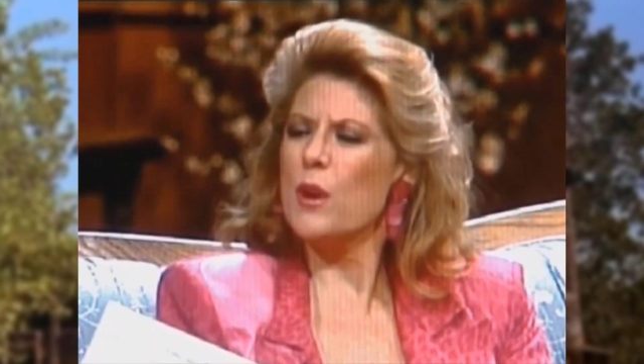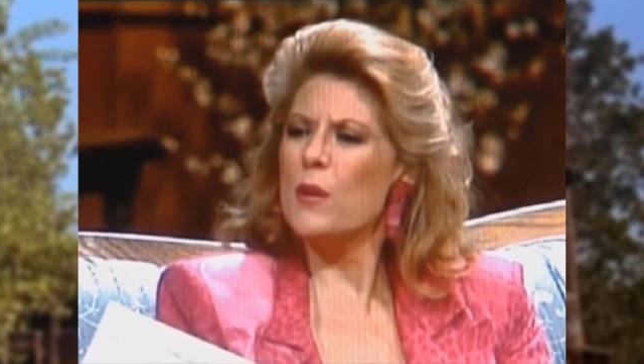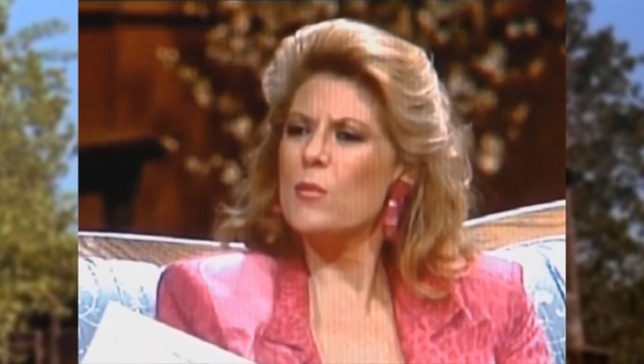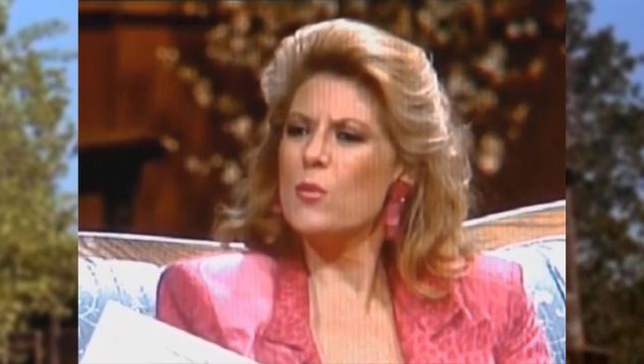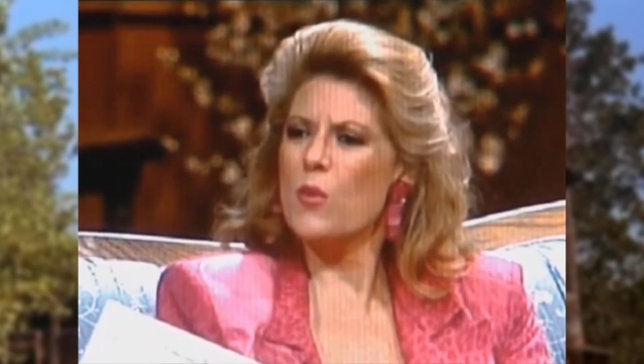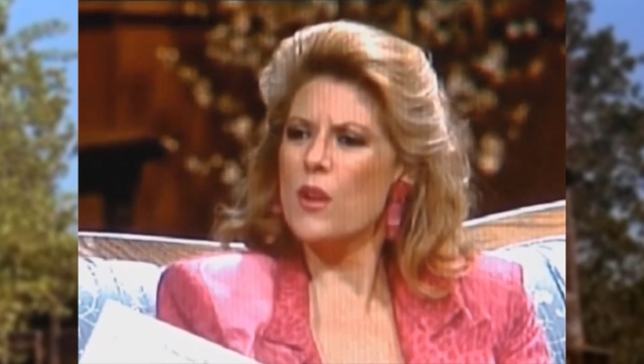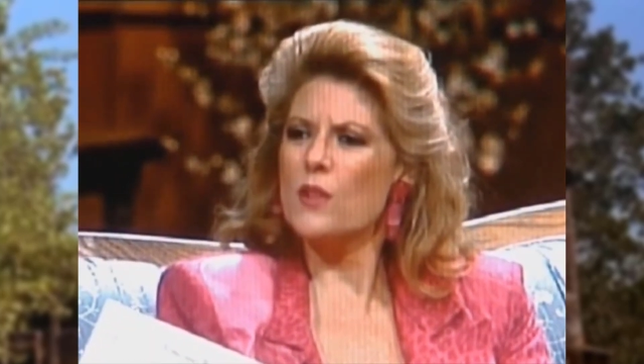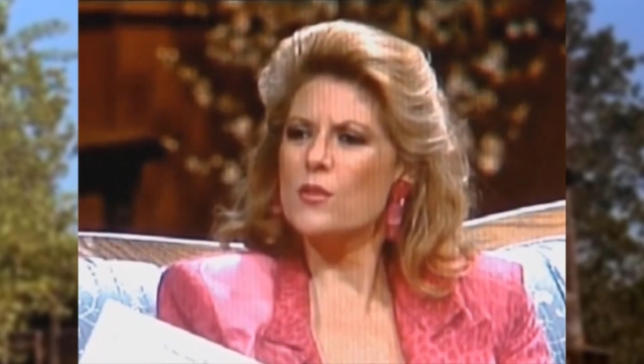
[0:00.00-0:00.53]
and
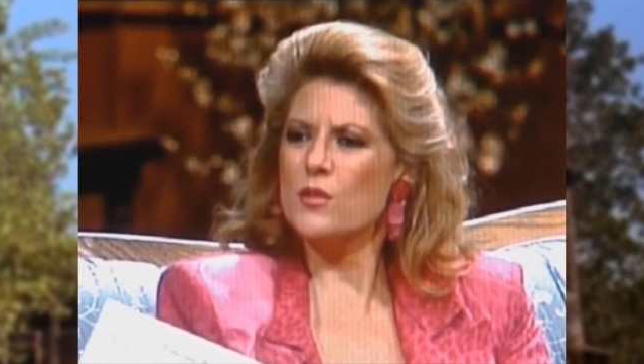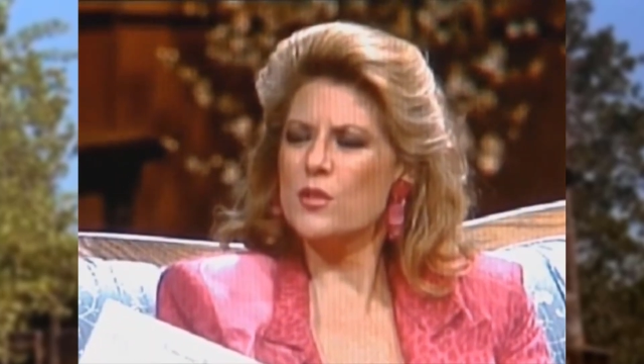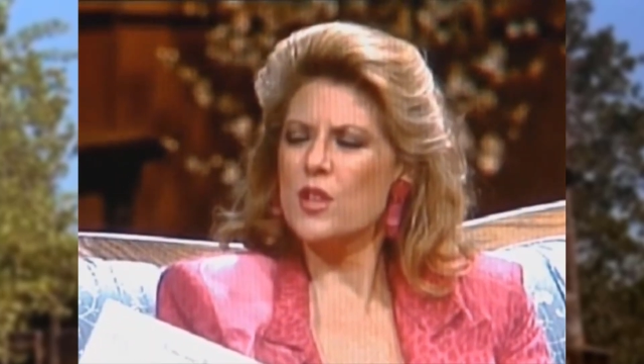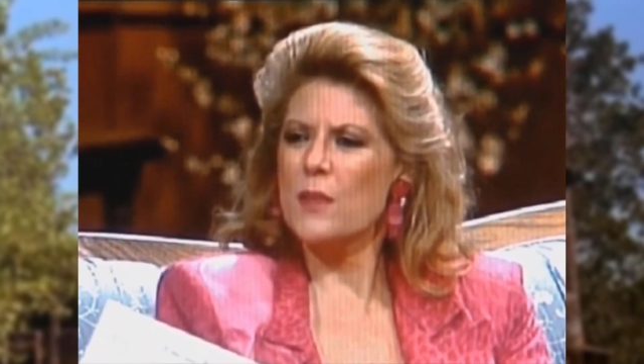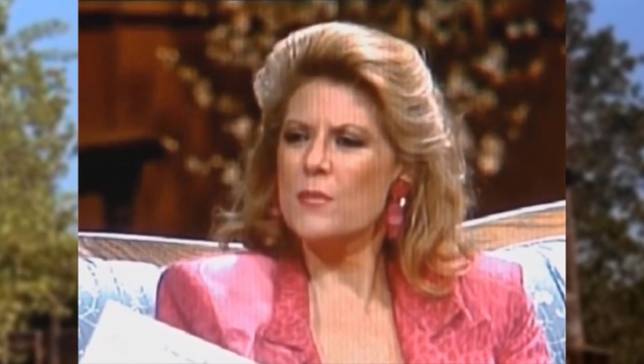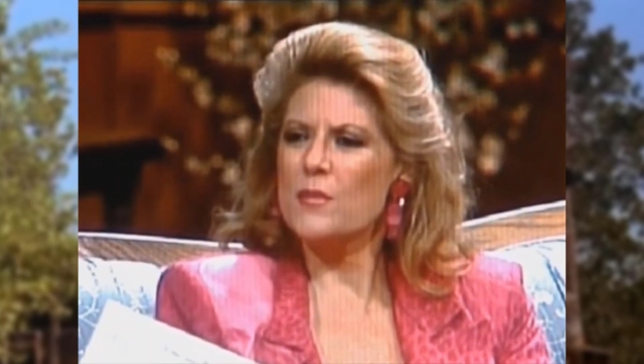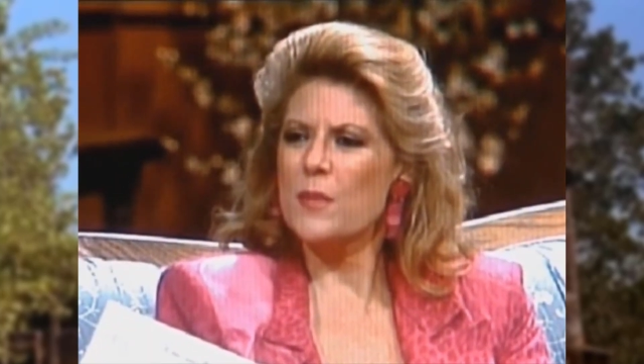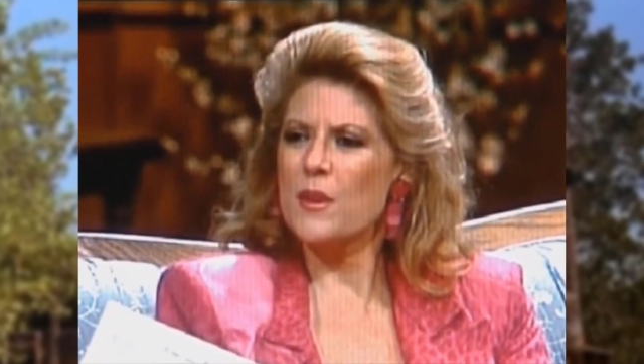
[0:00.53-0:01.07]
painful
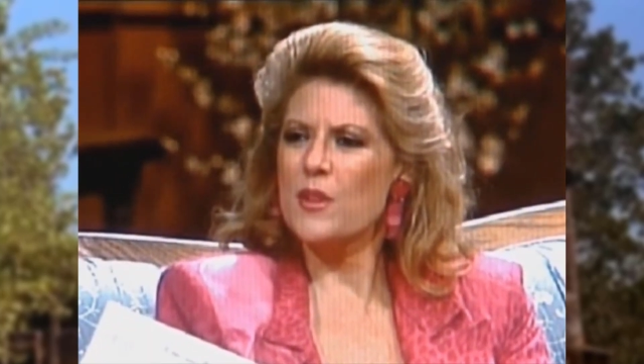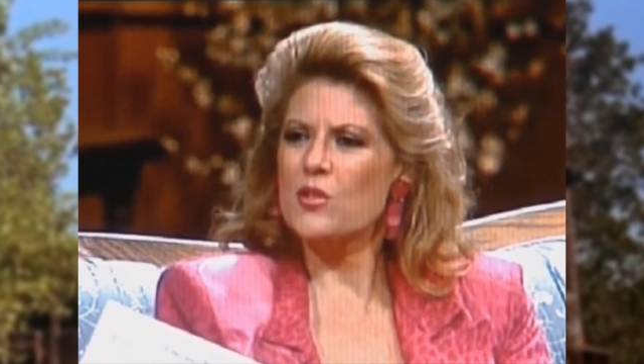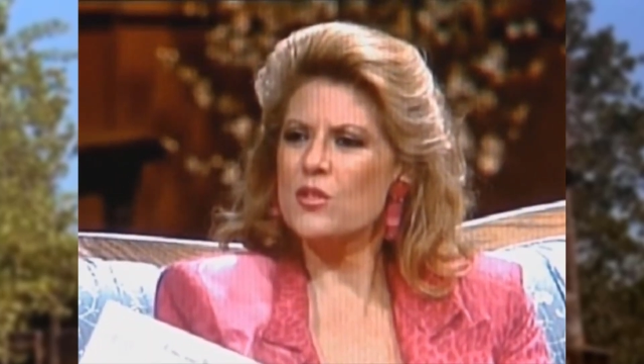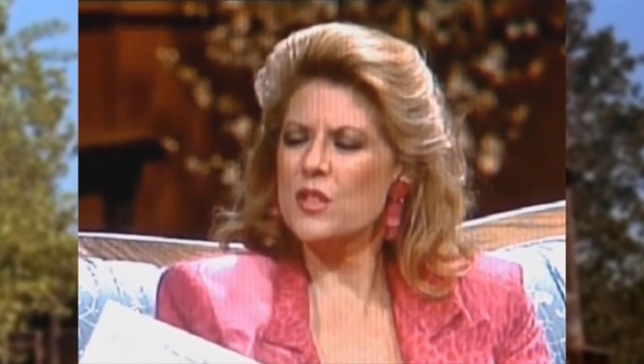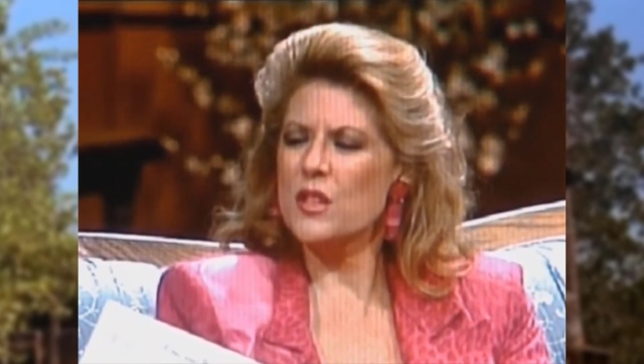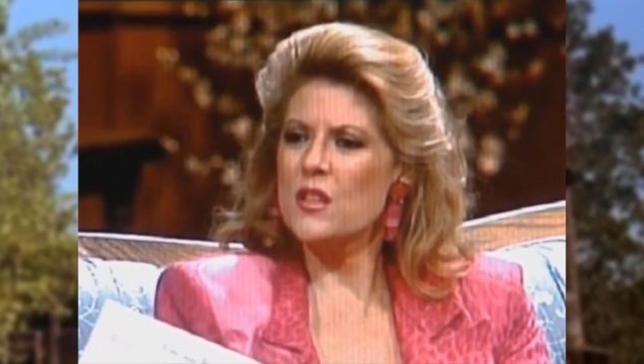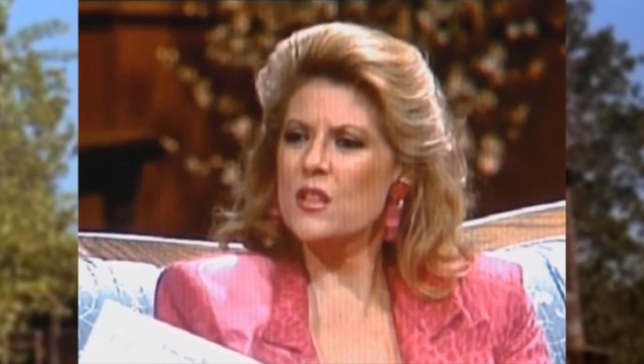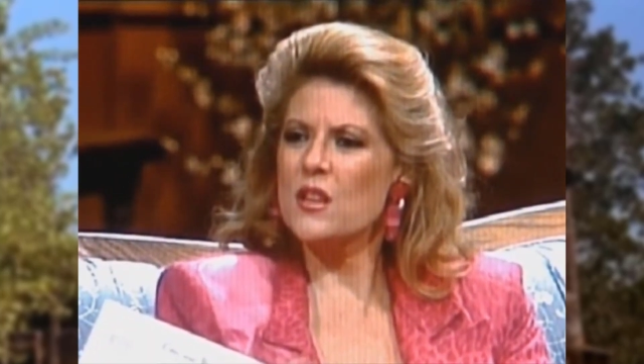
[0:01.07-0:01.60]
battle with a
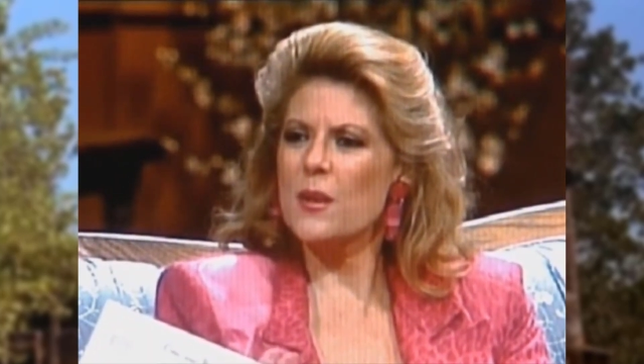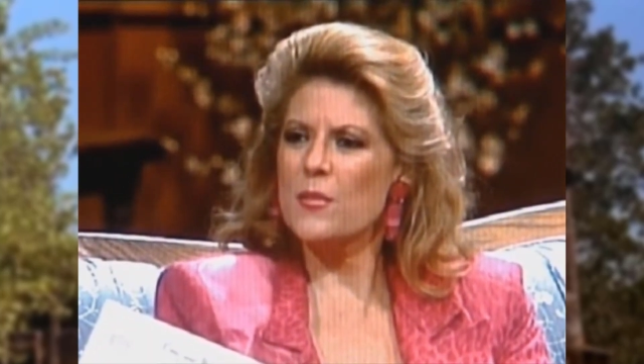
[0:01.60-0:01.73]
disease